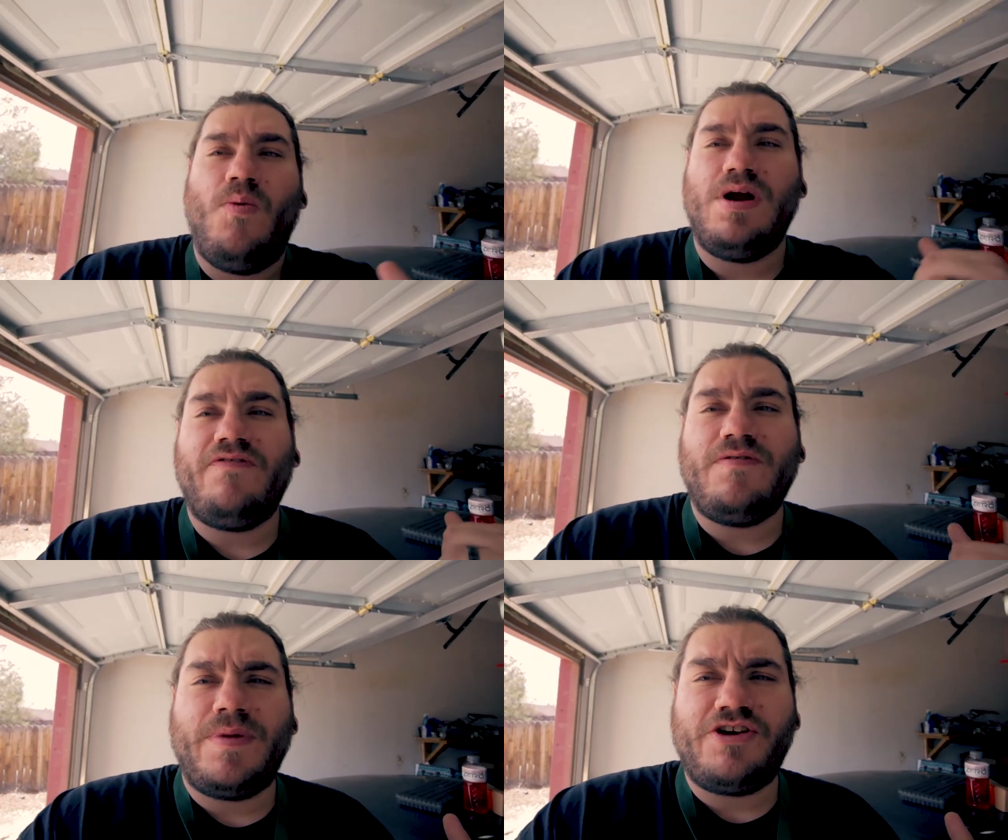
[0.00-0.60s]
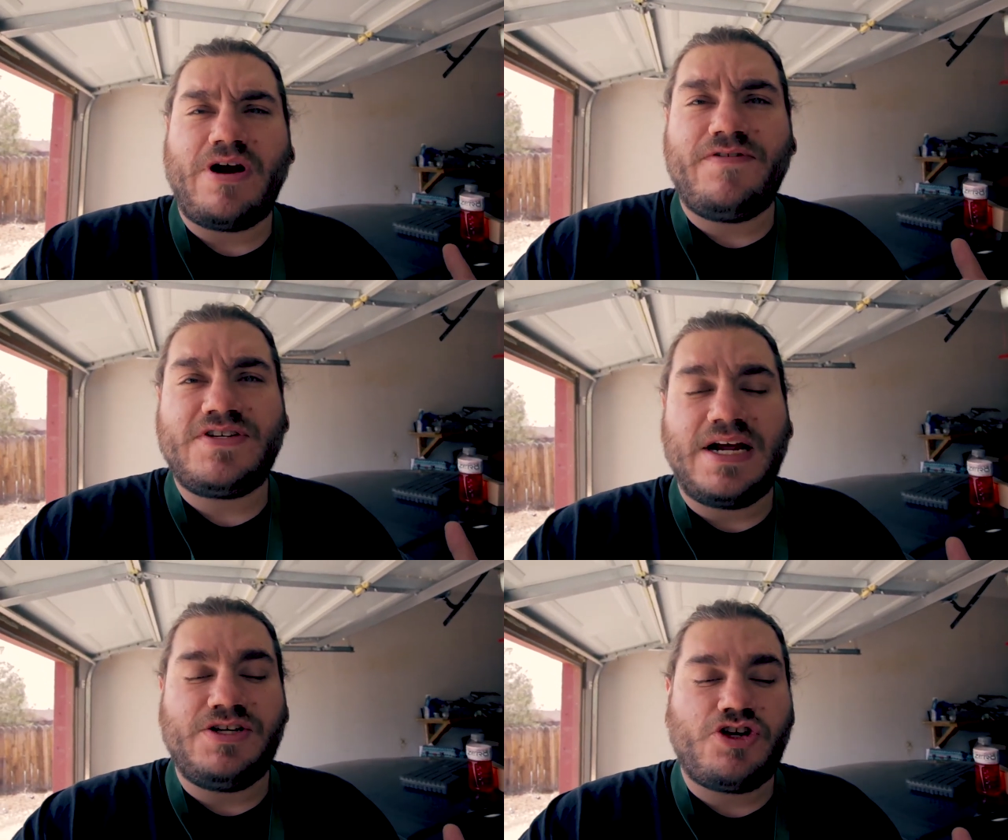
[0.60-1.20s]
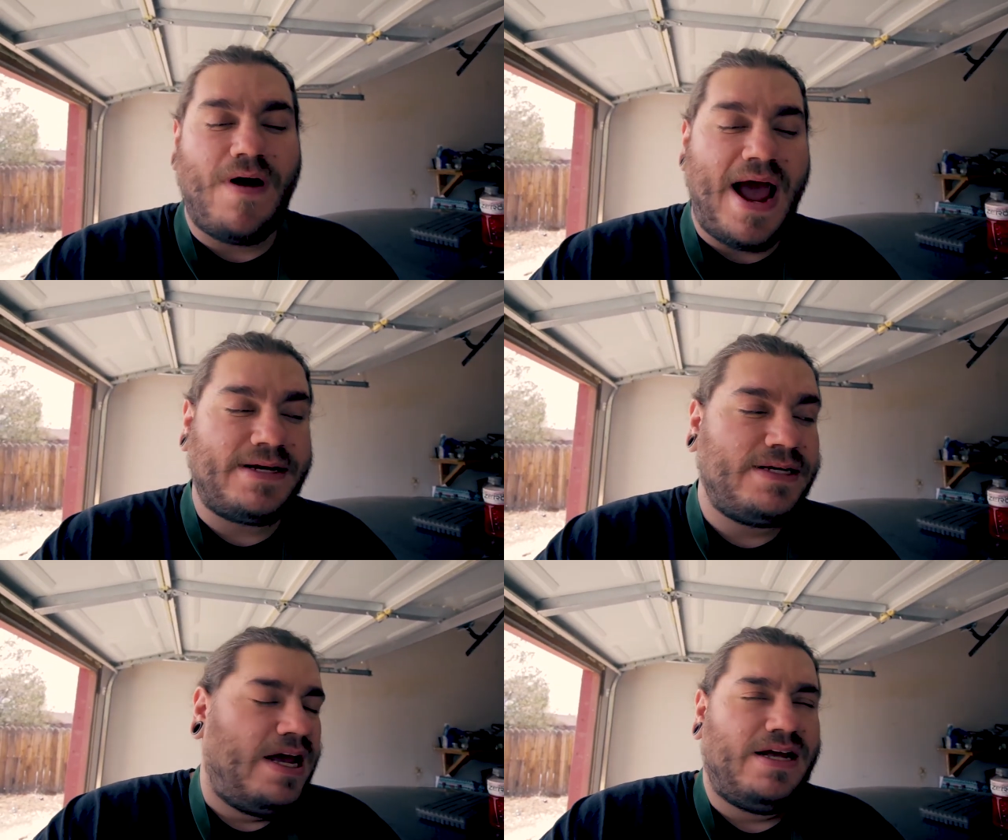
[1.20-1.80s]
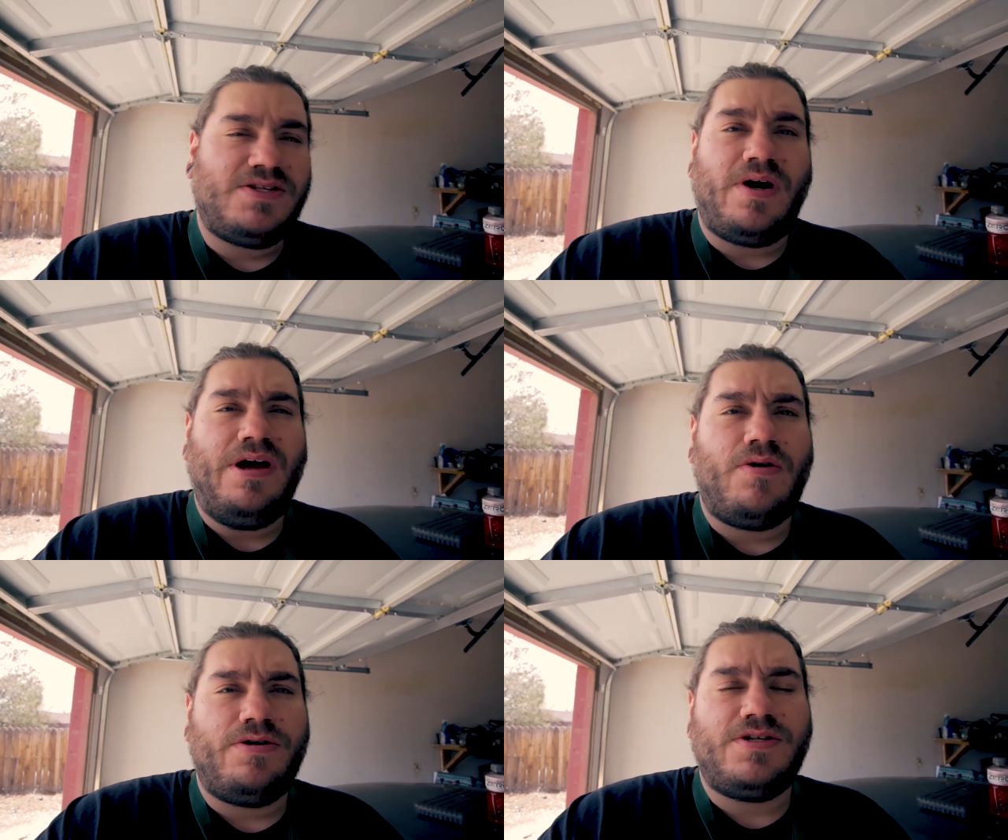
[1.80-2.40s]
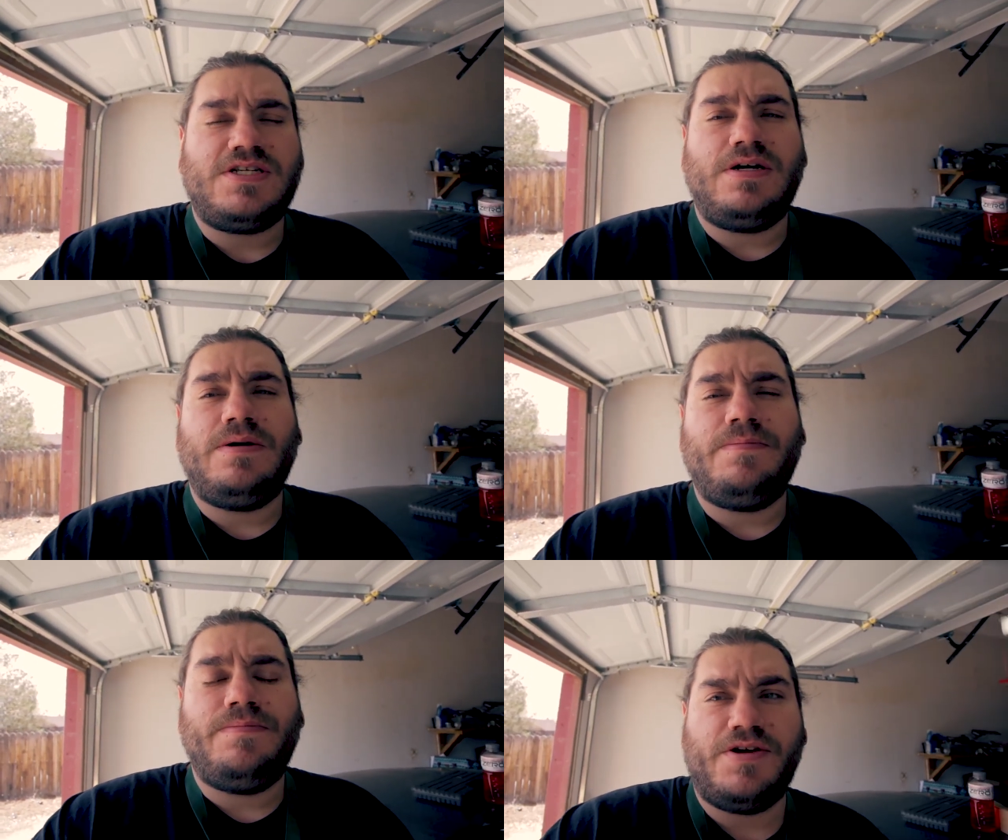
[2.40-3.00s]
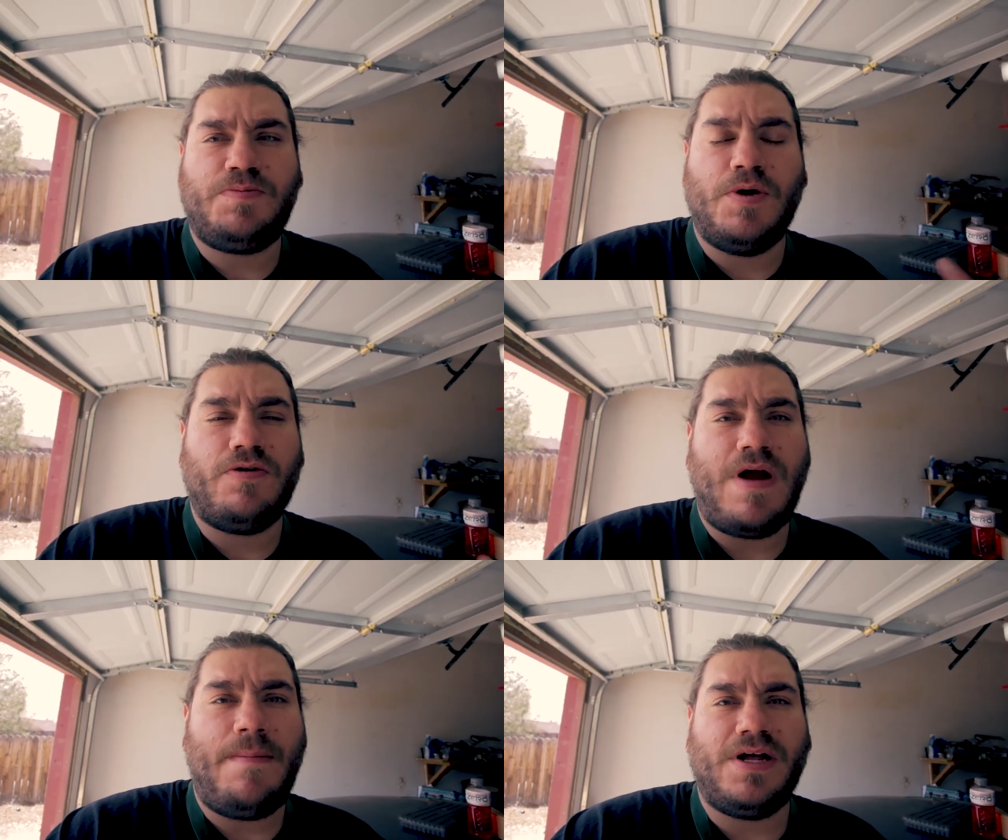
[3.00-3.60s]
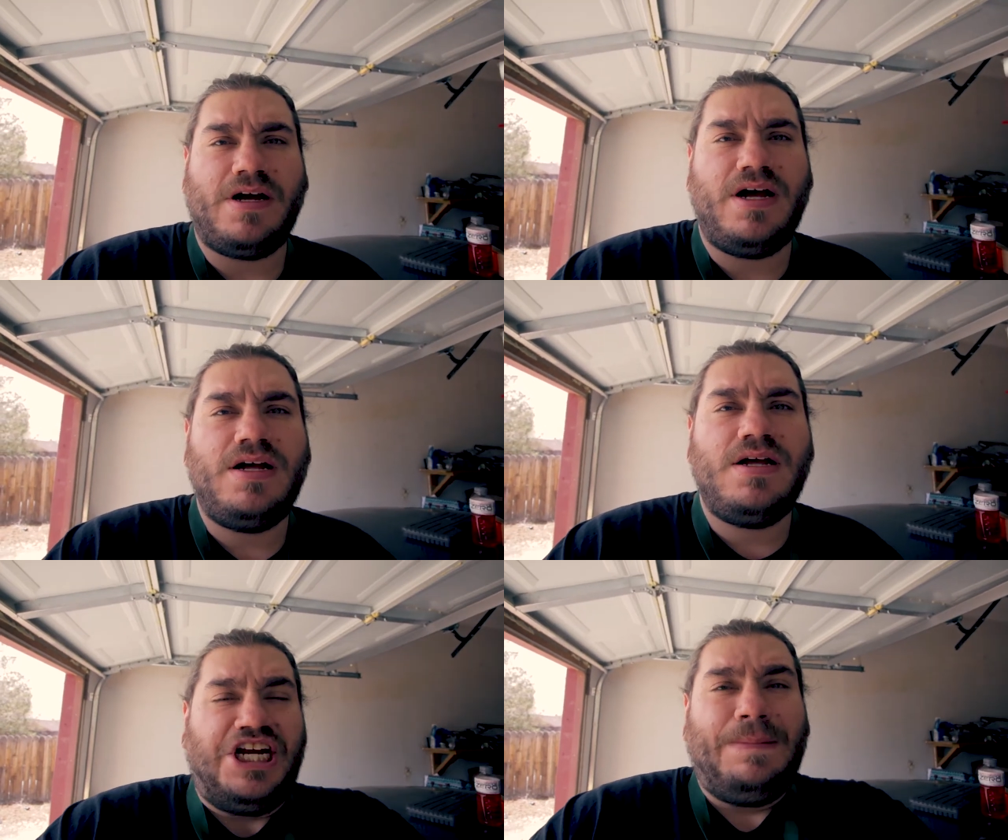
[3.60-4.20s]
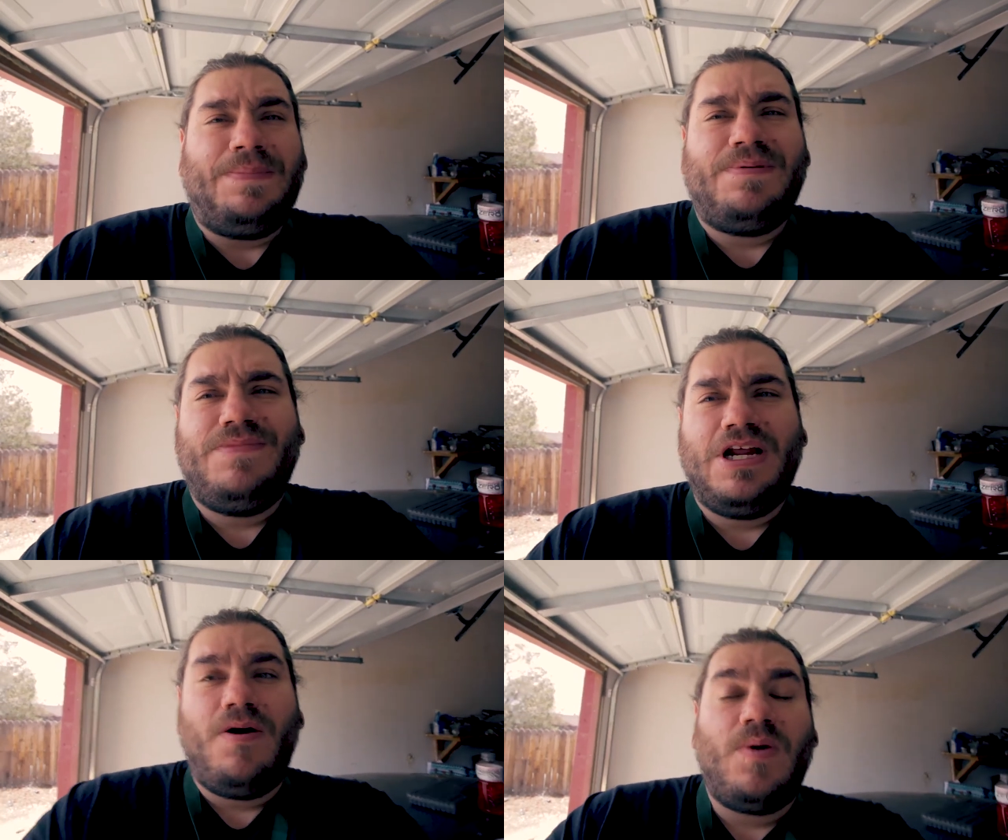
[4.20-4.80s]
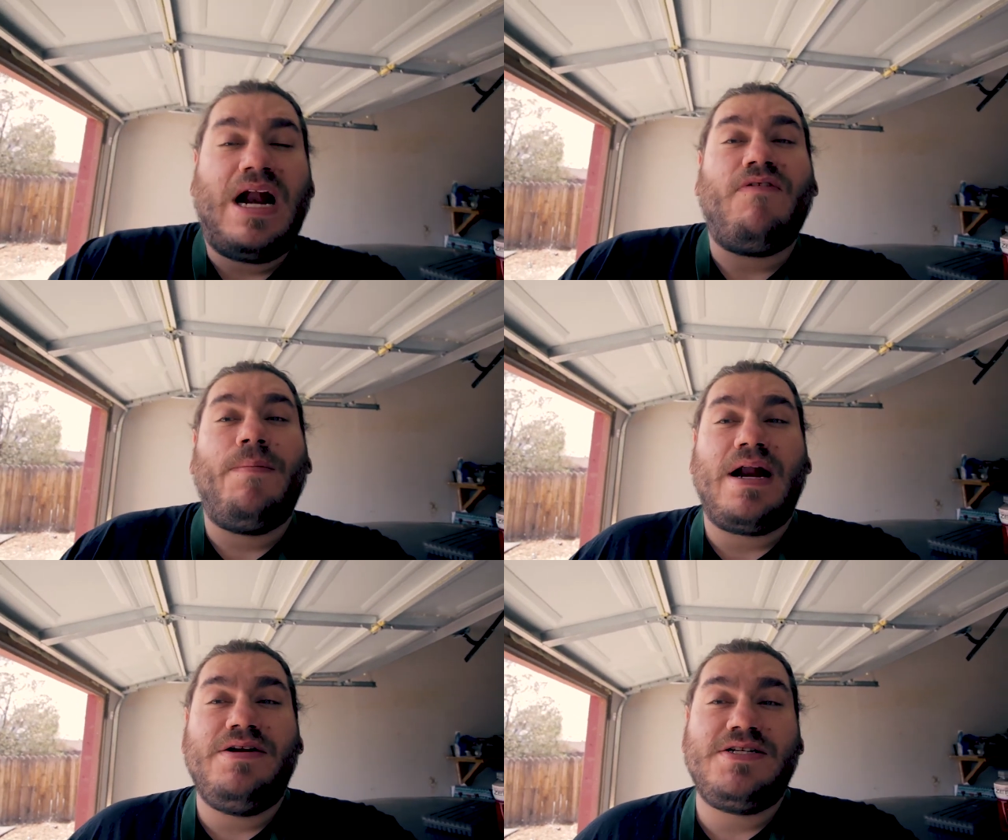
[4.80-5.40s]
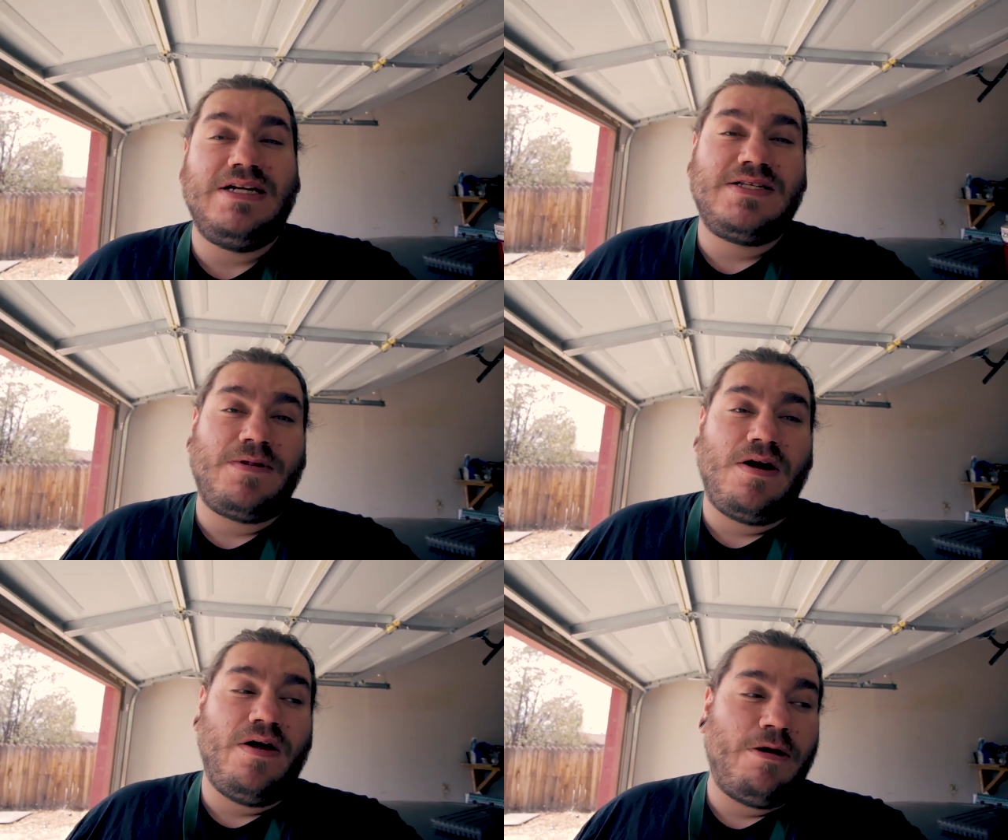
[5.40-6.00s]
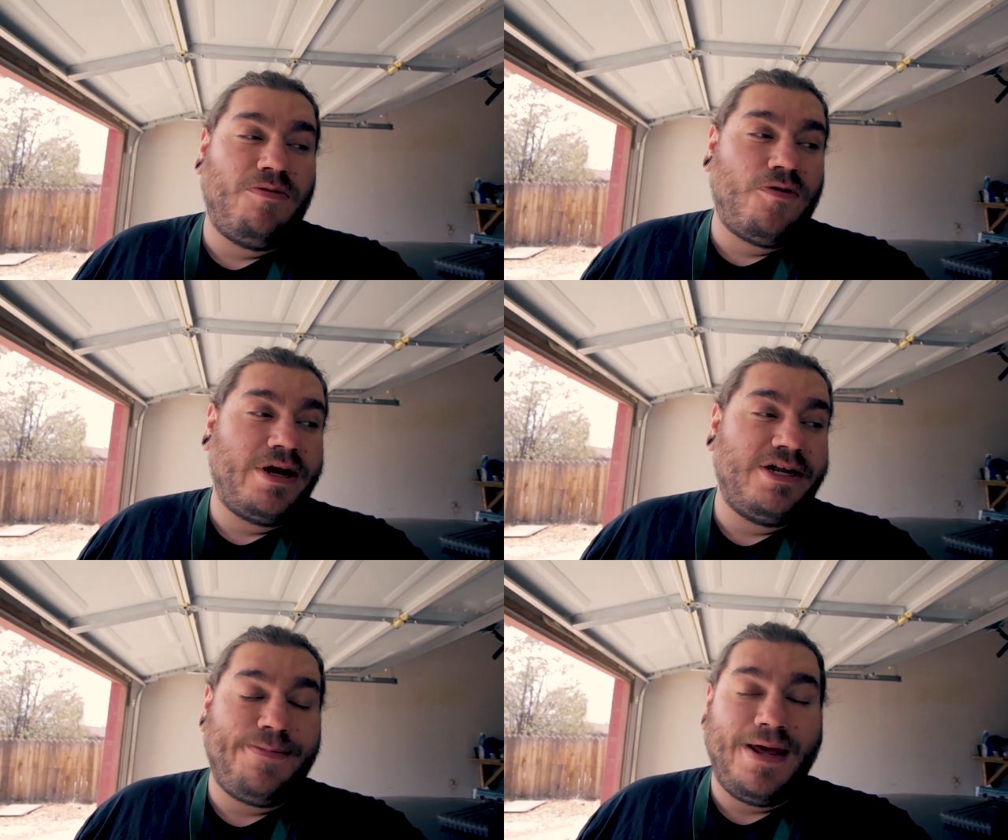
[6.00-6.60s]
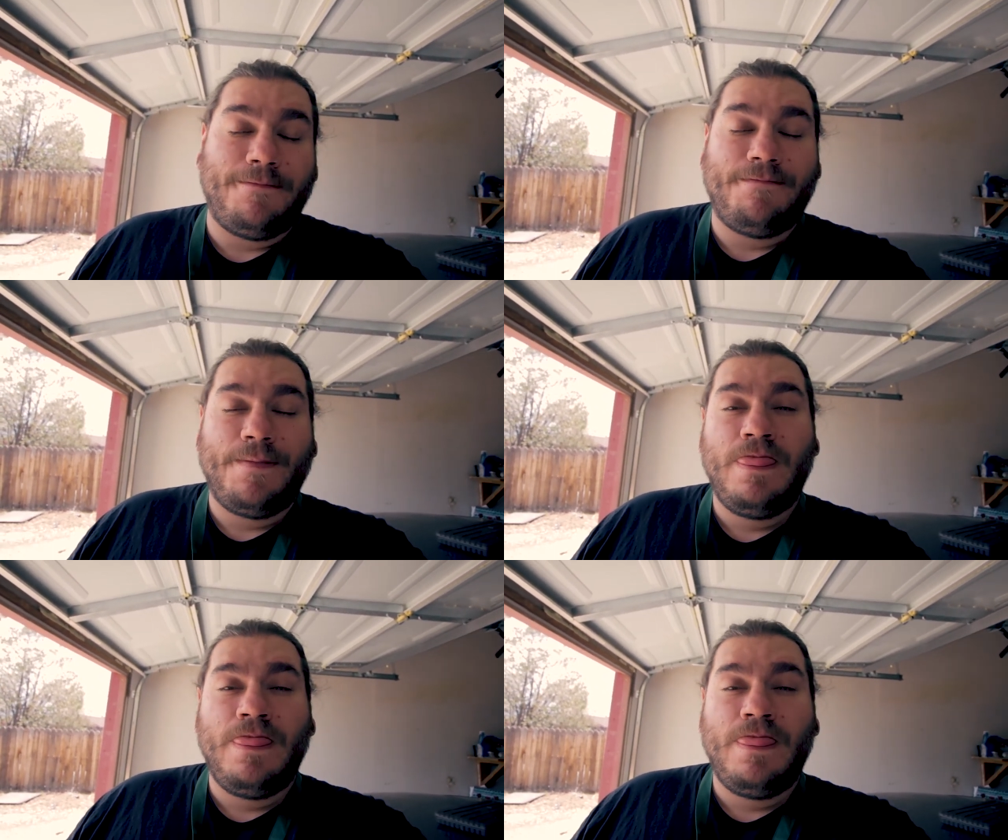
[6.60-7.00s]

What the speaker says: One of them, my driver's side, is cracked, and so I ordered some spoon replica. Cheap, you know, whatever, but I just need something on there before I get to paint.